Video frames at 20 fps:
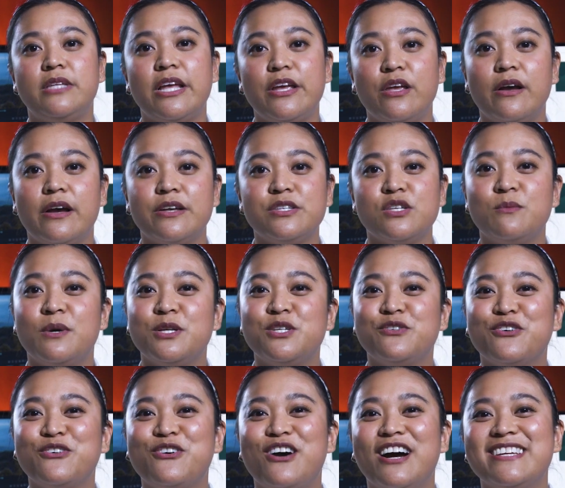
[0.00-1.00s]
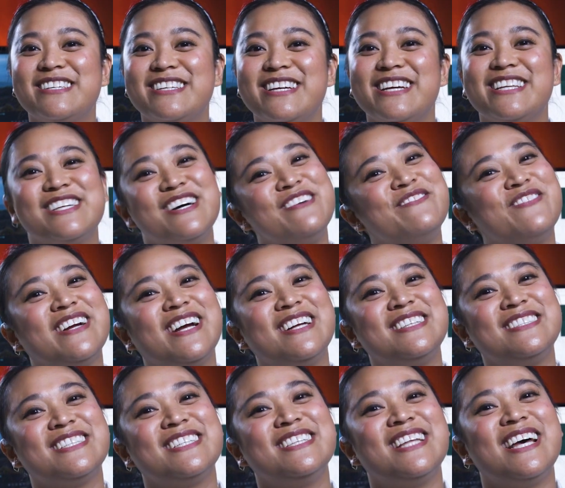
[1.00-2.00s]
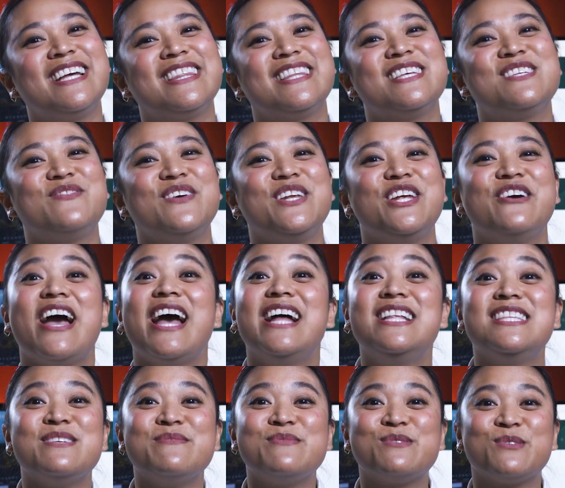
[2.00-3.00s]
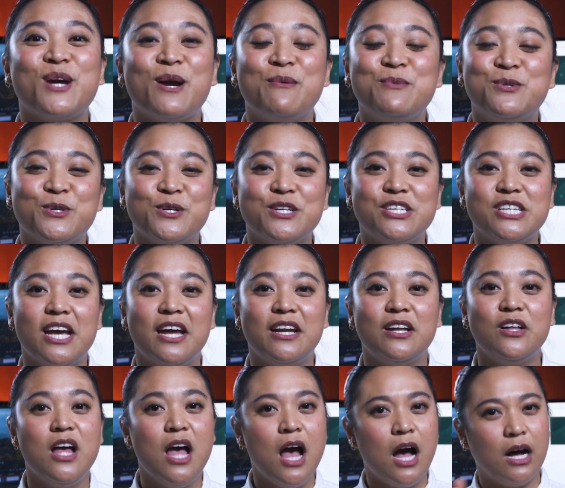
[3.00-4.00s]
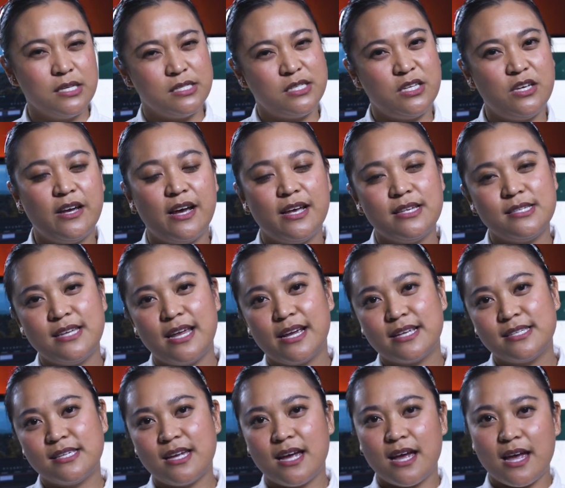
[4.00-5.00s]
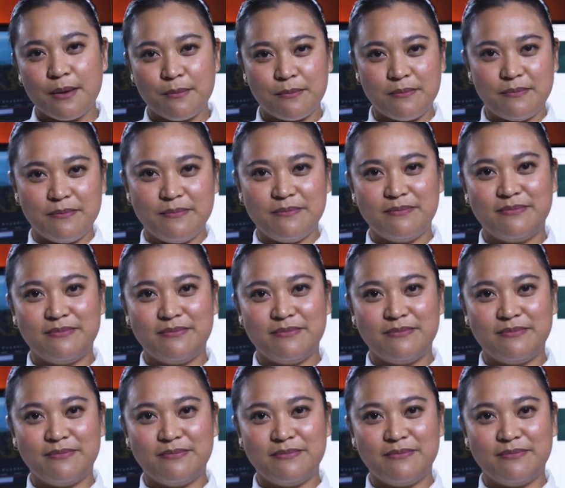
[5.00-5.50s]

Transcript: Thank you guys so much for watching. Don't forget to like this video and subscribe to our channel. I'll see you guys next time.